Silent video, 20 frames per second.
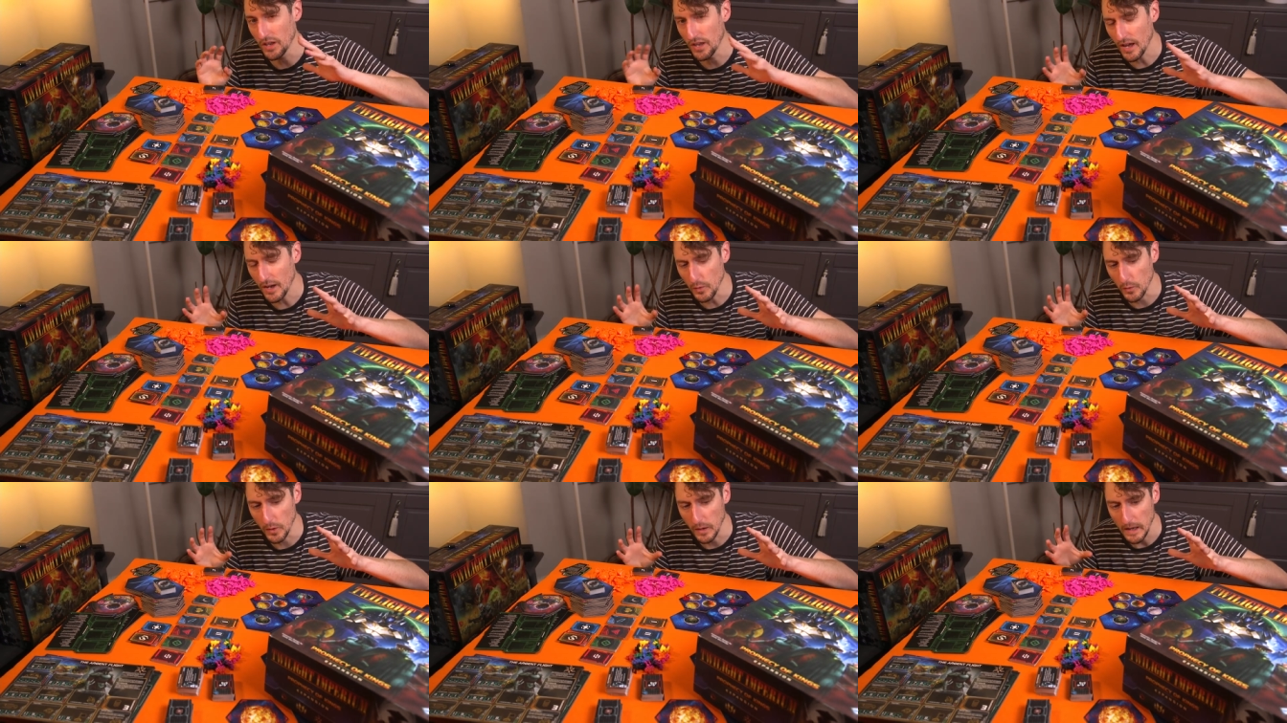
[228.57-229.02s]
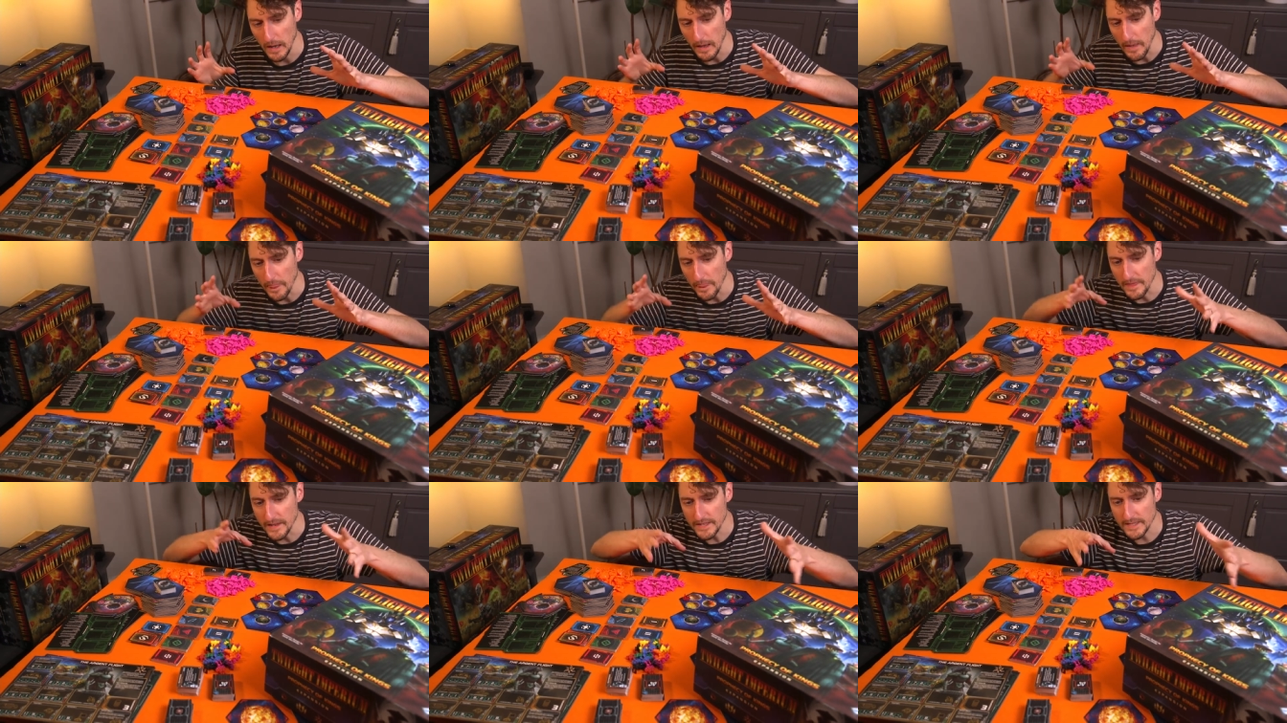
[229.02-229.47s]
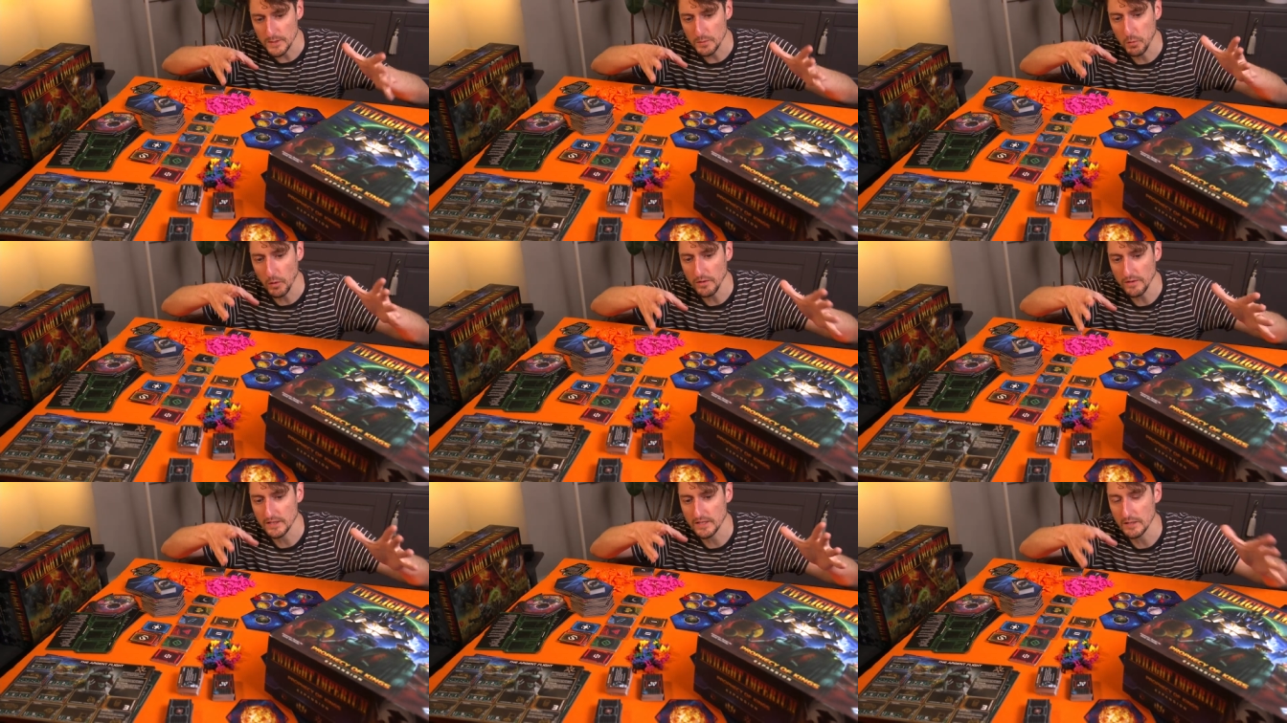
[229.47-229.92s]
No, this
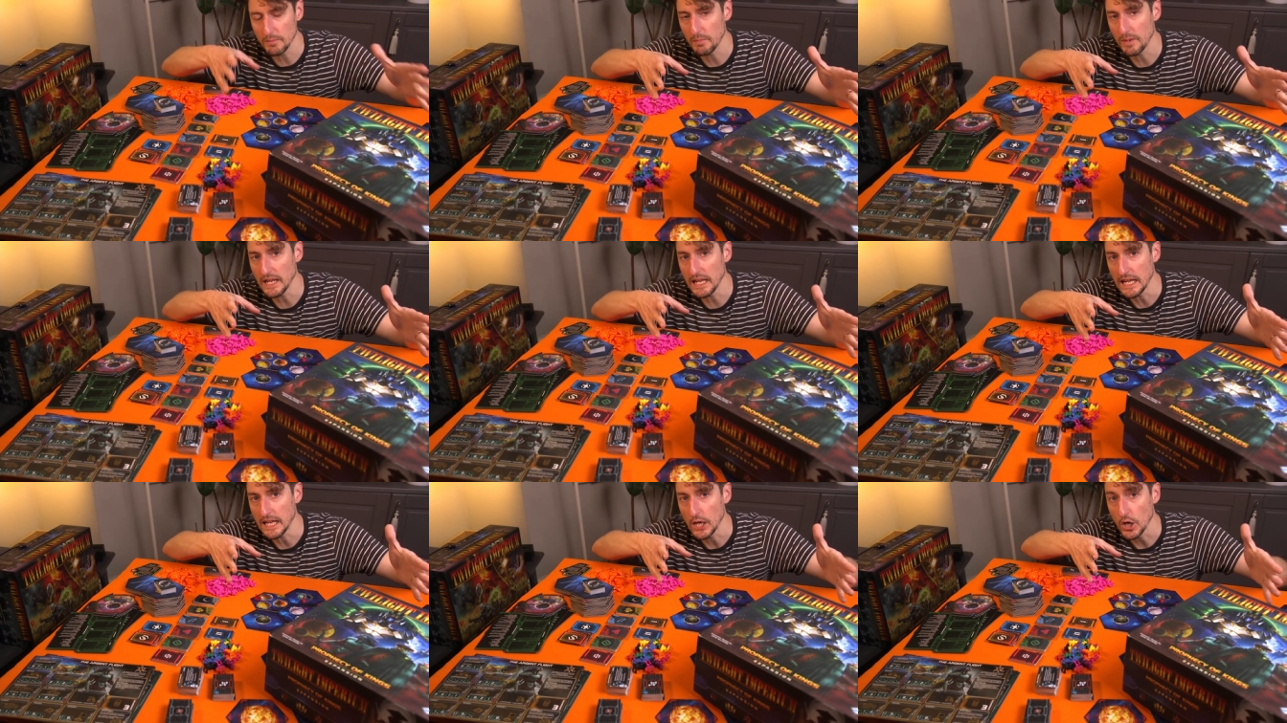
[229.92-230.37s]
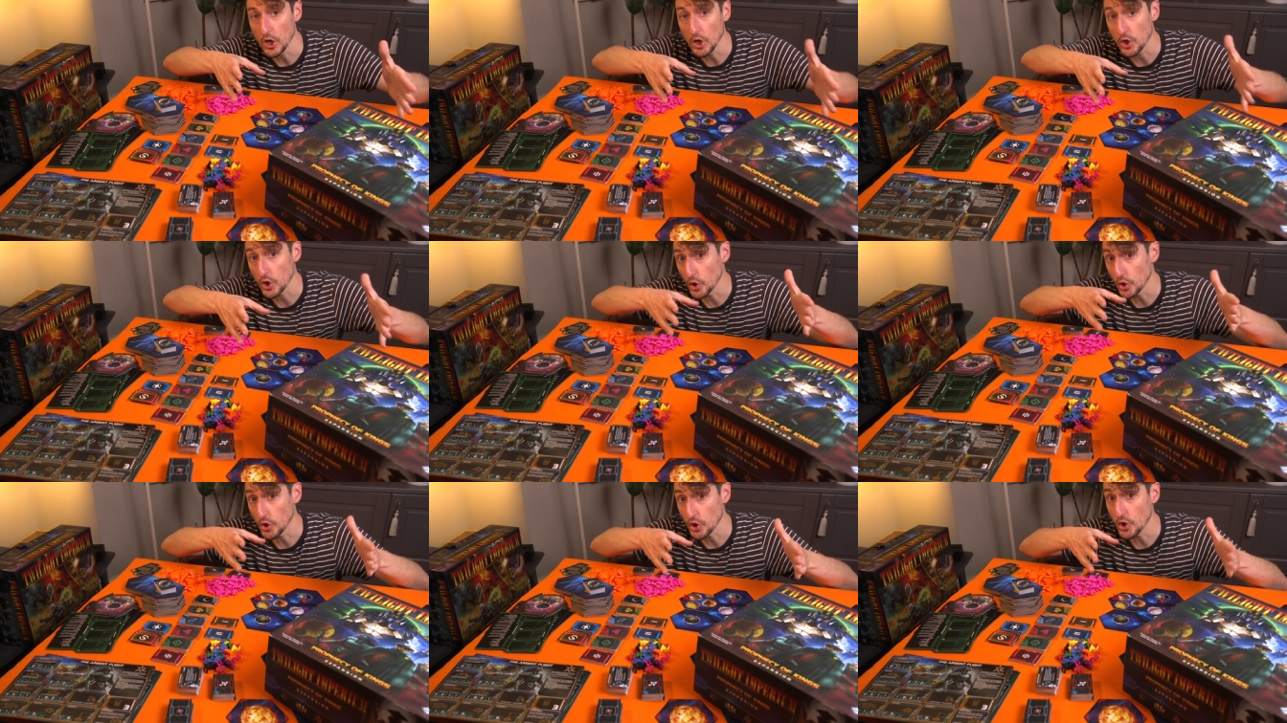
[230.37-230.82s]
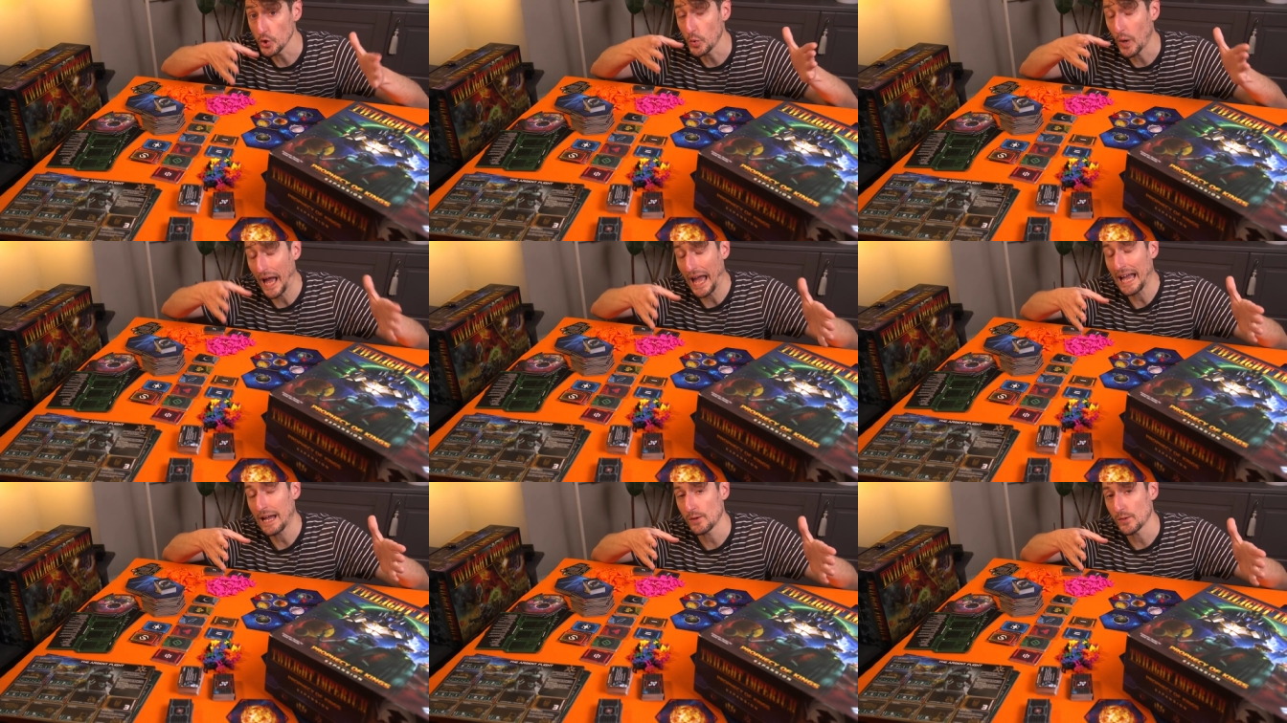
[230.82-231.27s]
wants to be your new
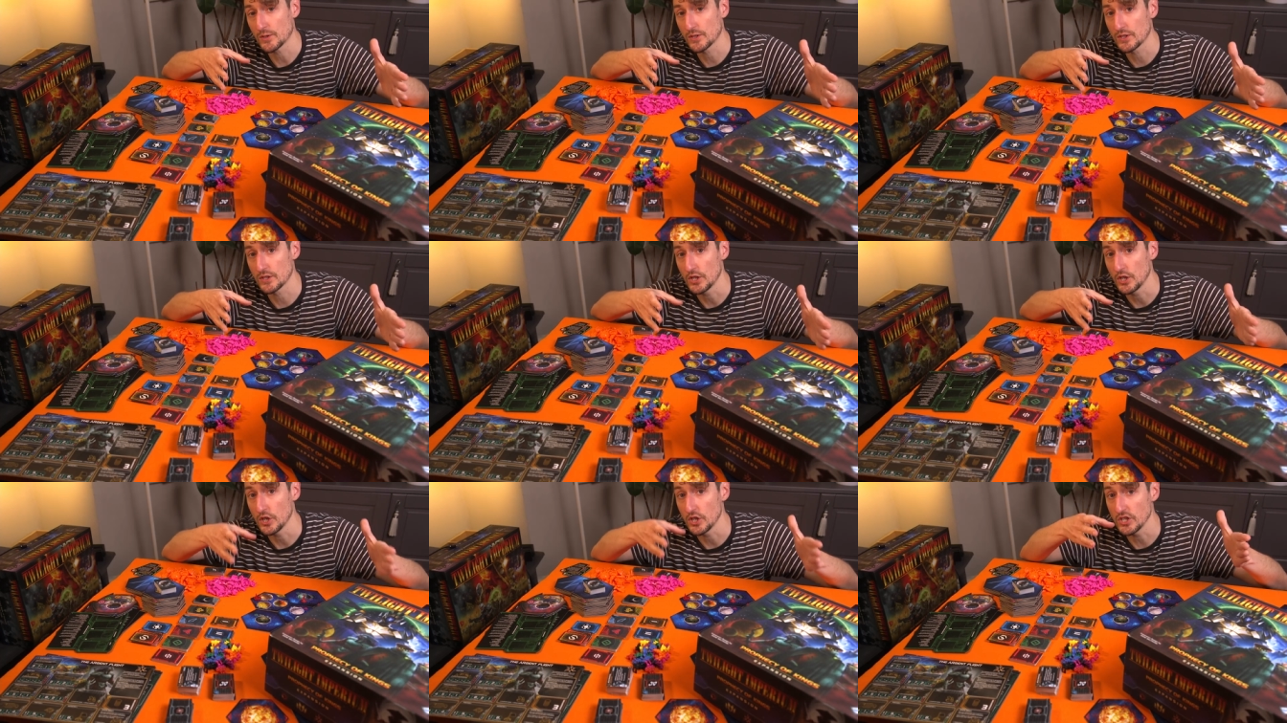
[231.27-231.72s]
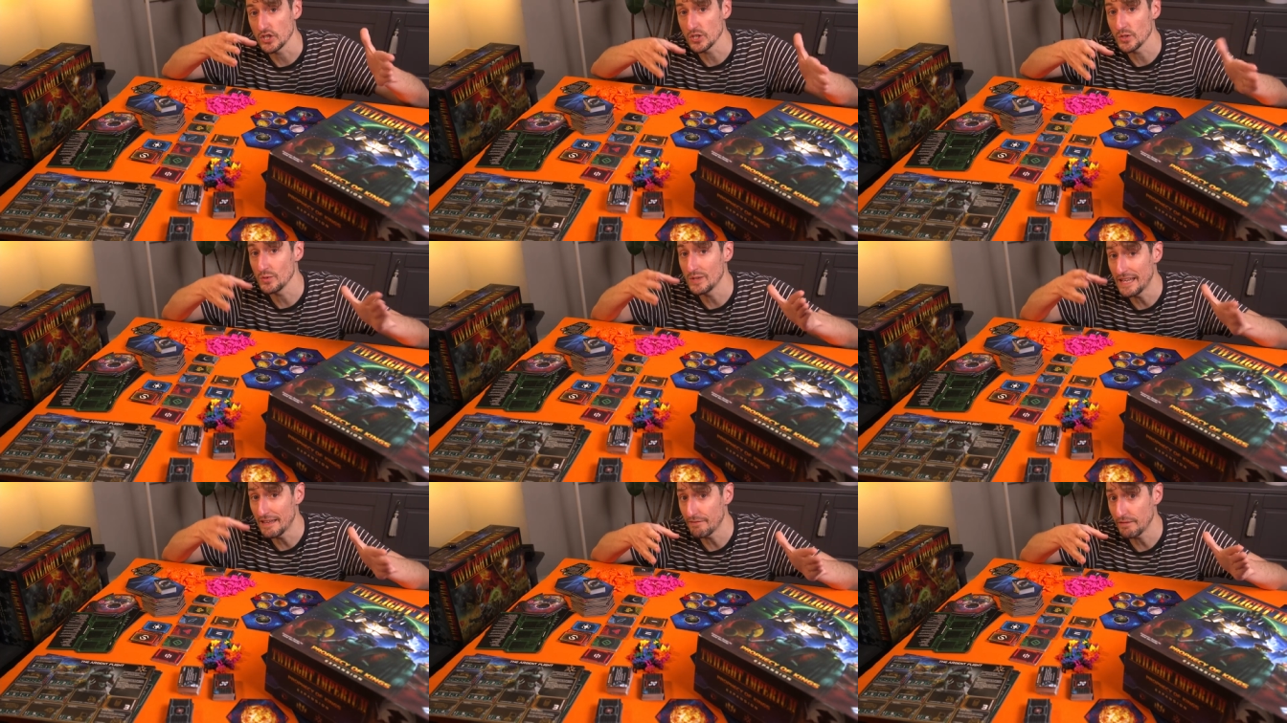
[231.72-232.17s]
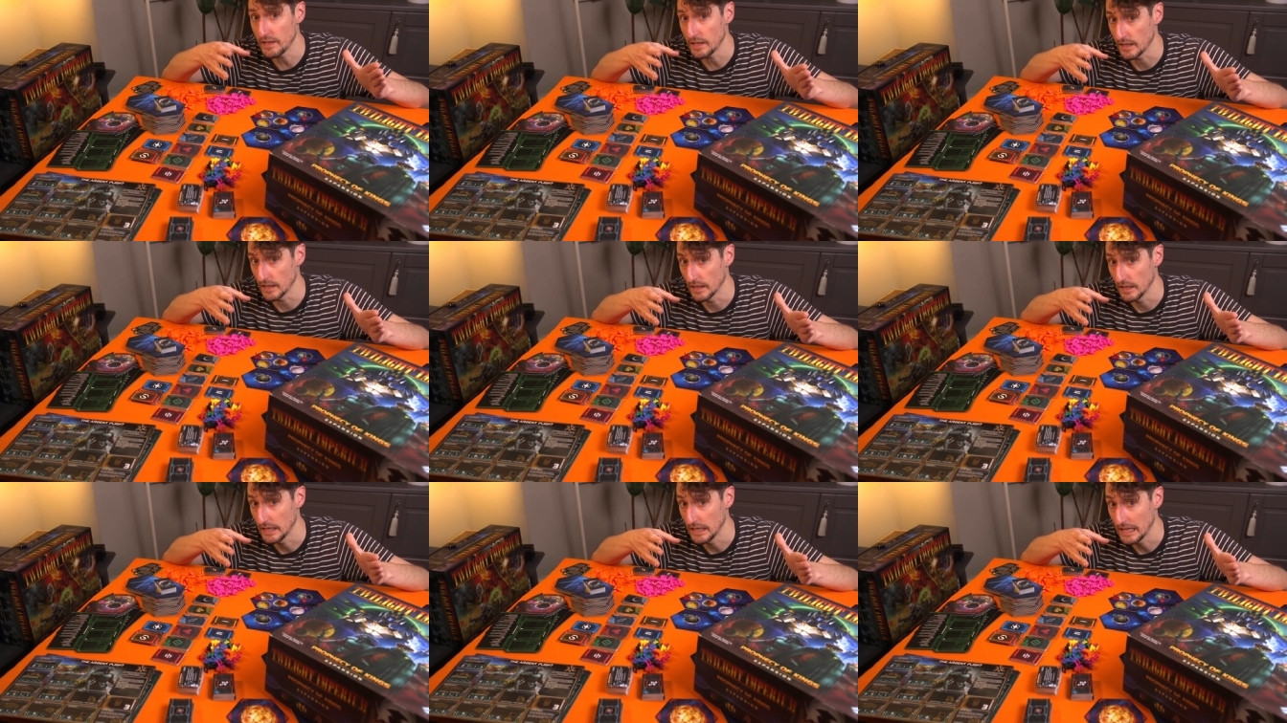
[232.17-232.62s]
house that you live
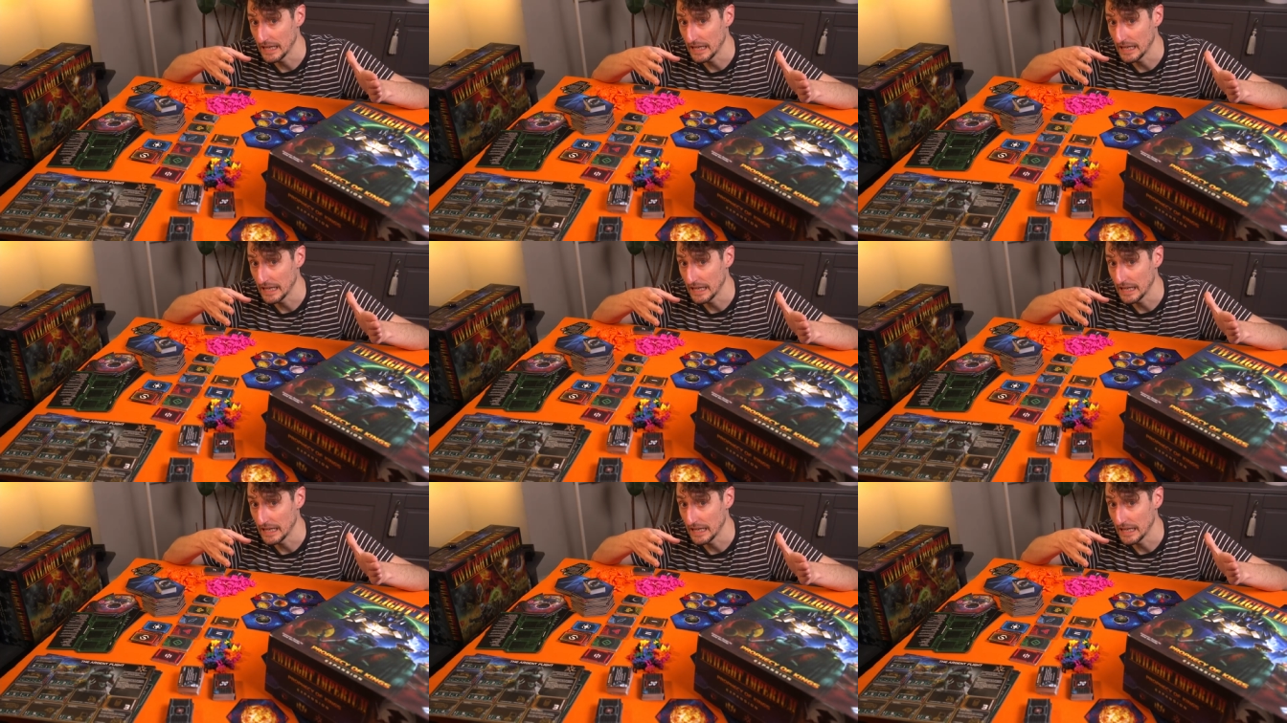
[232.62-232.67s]
in.